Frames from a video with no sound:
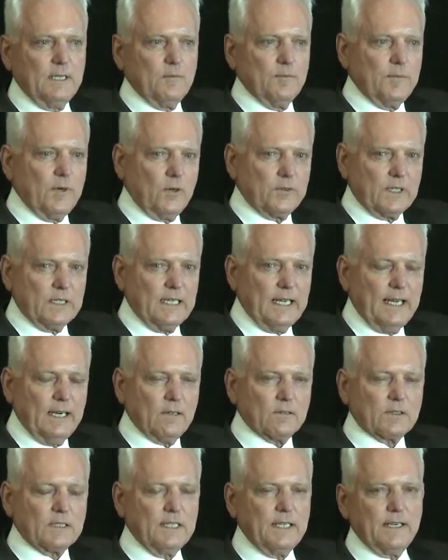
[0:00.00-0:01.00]
both in
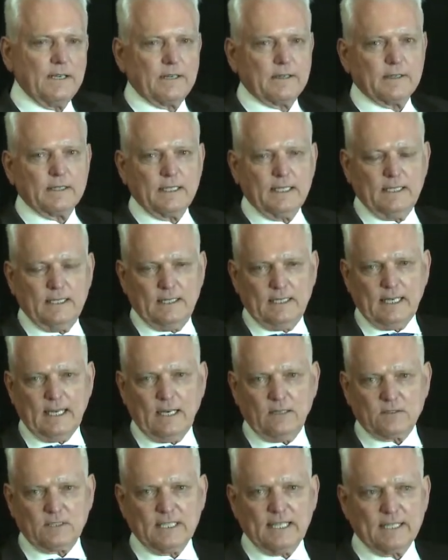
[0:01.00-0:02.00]
healthcare and
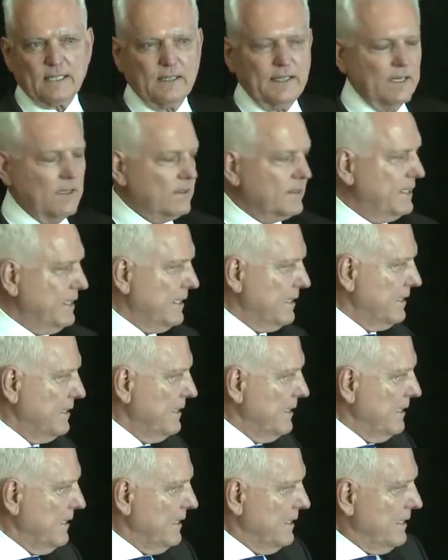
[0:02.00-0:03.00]
outside of healthcare,
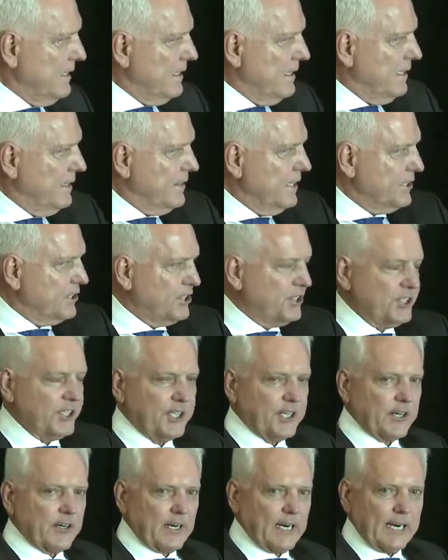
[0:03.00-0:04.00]
that
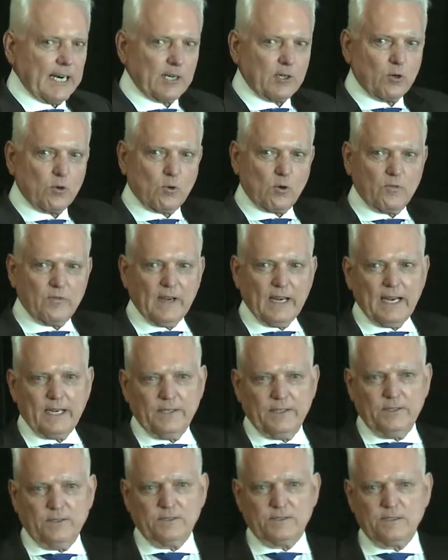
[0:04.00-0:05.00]
share our core
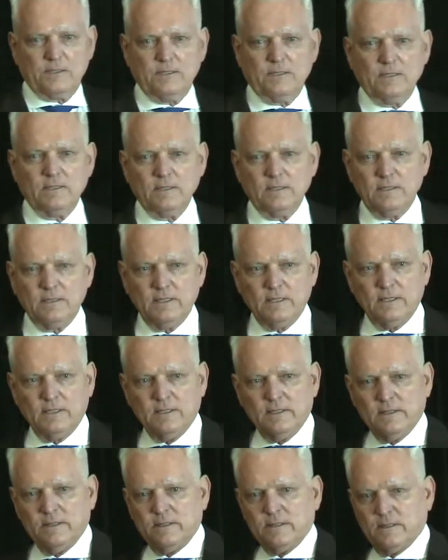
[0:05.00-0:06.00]
values.
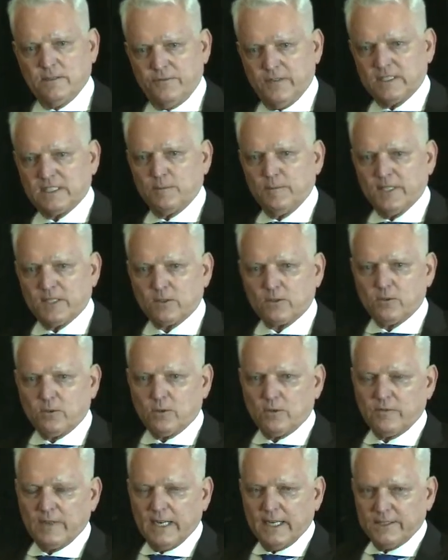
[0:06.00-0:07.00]
The fundamental
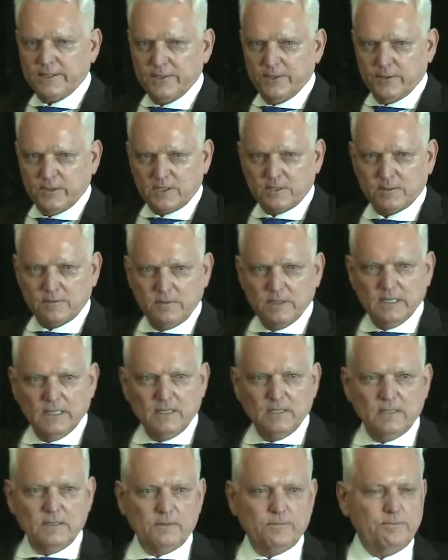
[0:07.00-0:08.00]
core value is
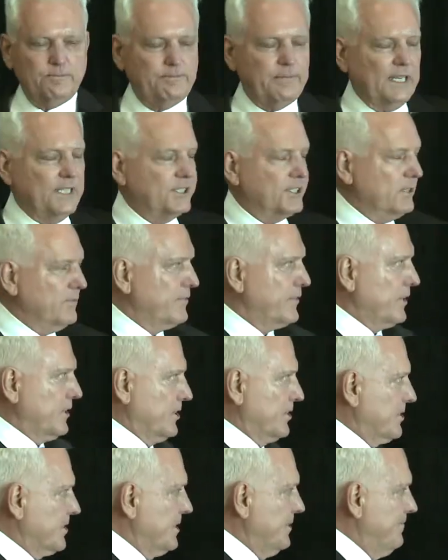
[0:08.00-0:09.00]
patient
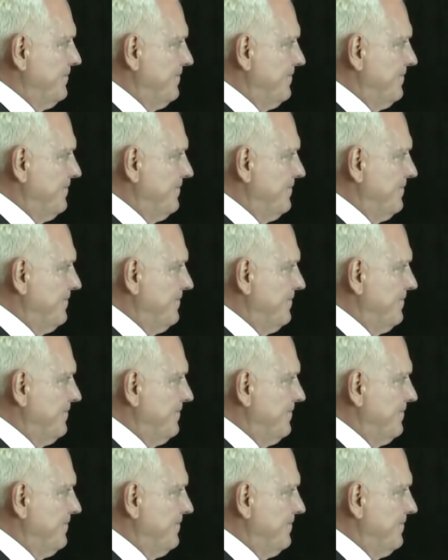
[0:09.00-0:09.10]
first.